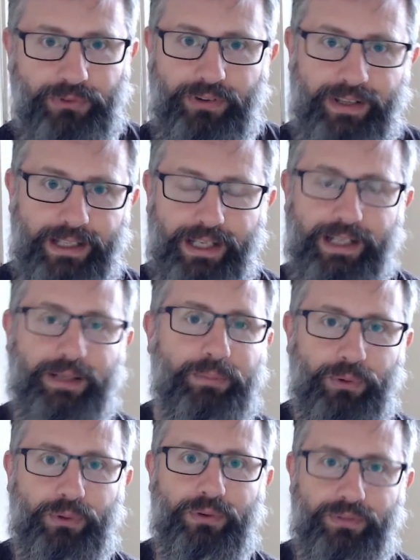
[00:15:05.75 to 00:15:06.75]
so they're getting
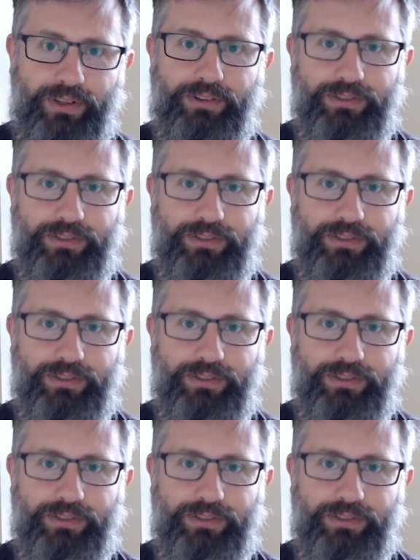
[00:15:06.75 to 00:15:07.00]
more of this